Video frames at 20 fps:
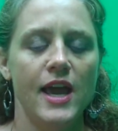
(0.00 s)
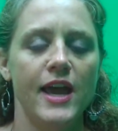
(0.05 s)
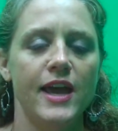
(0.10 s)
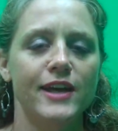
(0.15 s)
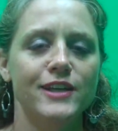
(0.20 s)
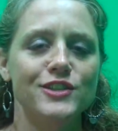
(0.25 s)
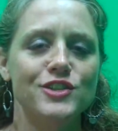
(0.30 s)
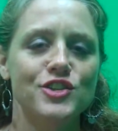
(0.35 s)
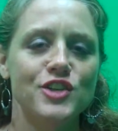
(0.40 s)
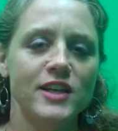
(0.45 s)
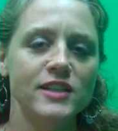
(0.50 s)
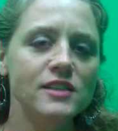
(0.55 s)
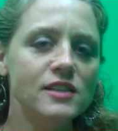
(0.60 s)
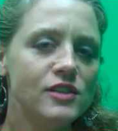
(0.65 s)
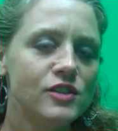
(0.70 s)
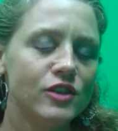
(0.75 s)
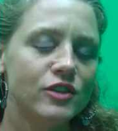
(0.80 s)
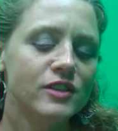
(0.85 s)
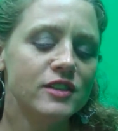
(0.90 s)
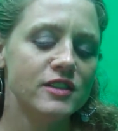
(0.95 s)
And Jen
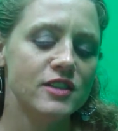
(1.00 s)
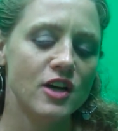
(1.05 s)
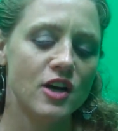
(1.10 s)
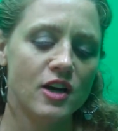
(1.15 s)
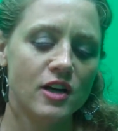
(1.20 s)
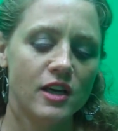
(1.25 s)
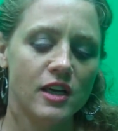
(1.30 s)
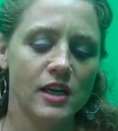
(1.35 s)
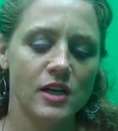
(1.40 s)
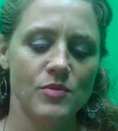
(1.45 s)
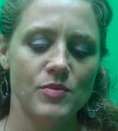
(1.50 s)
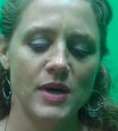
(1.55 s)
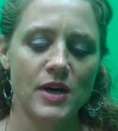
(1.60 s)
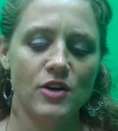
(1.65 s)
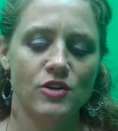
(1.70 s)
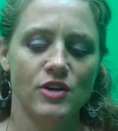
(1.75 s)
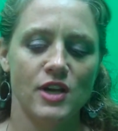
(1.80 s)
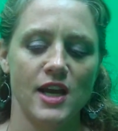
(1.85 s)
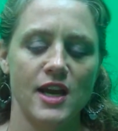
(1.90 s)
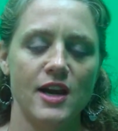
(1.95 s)
started talking
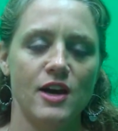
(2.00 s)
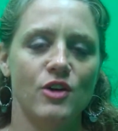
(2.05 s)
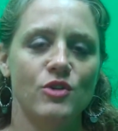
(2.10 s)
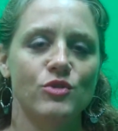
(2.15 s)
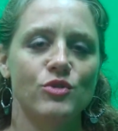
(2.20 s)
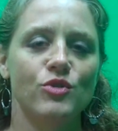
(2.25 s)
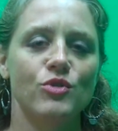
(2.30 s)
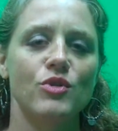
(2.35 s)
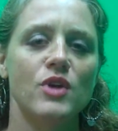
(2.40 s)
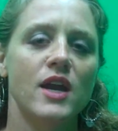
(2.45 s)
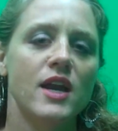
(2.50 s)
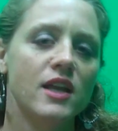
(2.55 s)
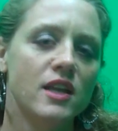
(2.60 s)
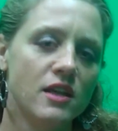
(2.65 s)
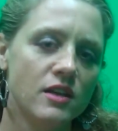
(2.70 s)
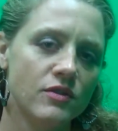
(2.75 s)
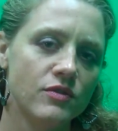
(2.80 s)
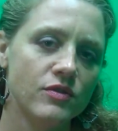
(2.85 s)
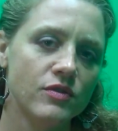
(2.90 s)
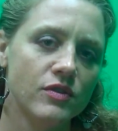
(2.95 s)
about how
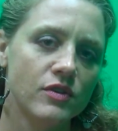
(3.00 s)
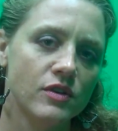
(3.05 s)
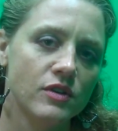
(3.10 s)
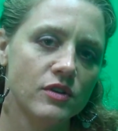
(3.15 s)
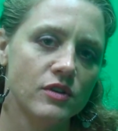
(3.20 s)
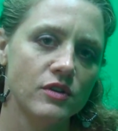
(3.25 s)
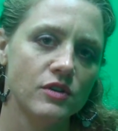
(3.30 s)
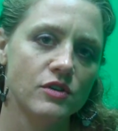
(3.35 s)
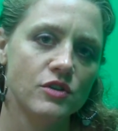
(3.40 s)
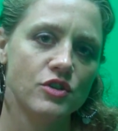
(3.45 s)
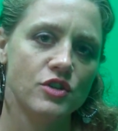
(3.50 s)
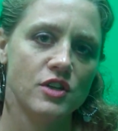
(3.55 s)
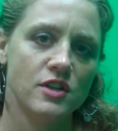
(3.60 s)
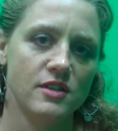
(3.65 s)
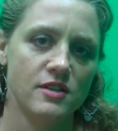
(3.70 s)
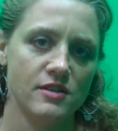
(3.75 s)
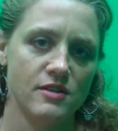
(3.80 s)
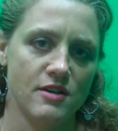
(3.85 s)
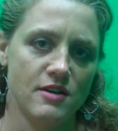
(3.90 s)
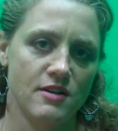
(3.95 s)
creative
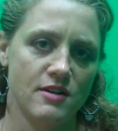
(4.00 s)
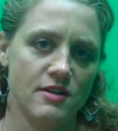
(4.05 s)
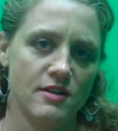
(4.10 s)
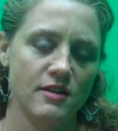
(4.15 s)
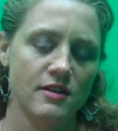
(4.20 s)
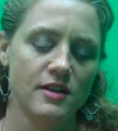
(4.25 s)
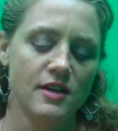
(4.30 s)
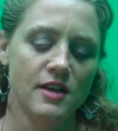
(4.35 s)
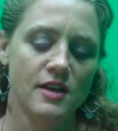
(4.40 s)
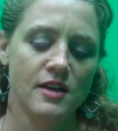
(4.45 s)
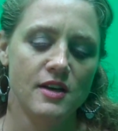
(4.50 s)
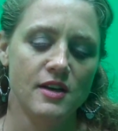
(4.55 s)
she saw